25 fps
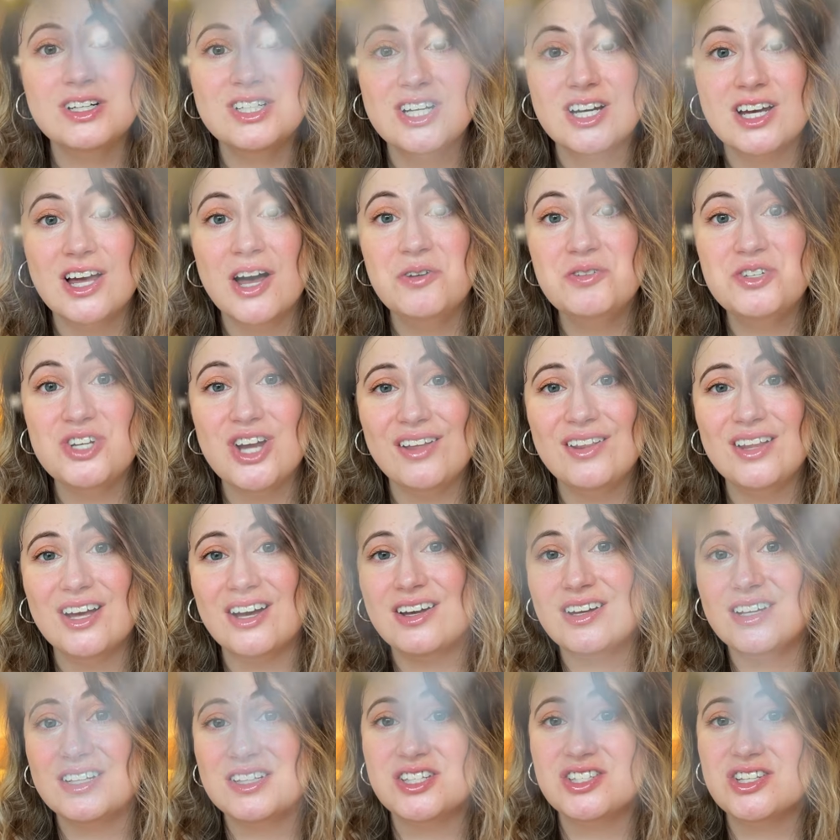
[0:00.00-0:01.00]
to
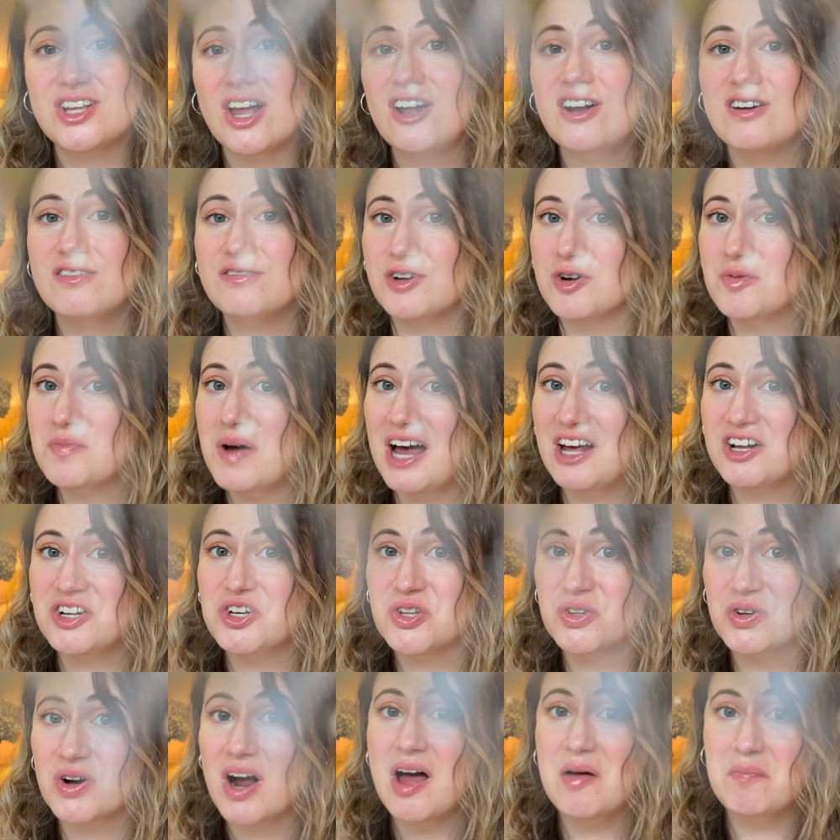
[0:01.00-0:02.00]
Coachella instead of your
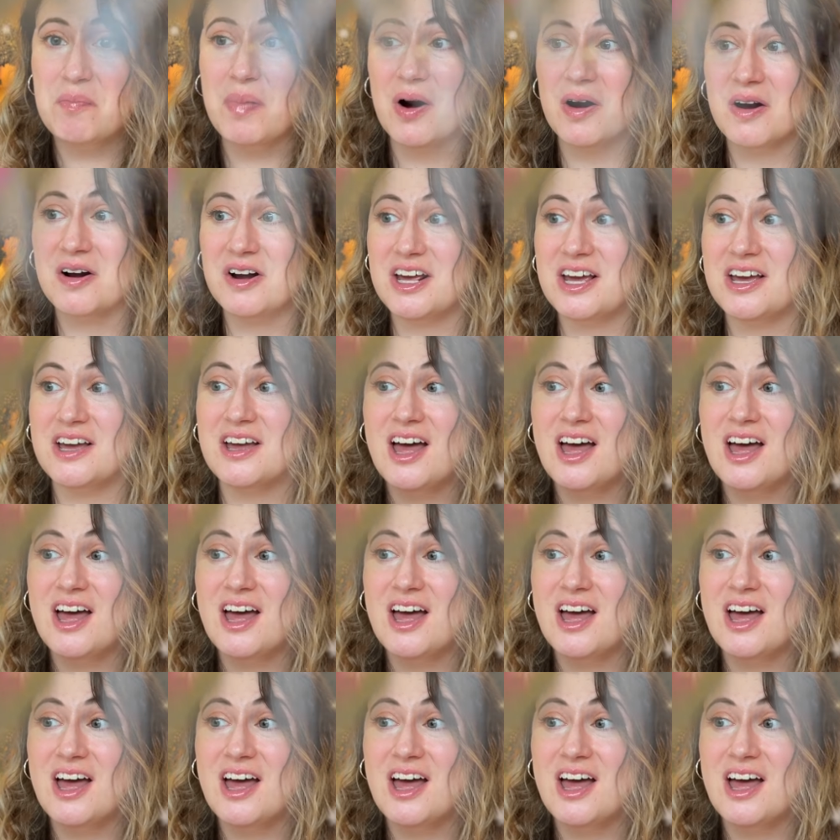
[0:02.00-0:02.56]
bachelorette party.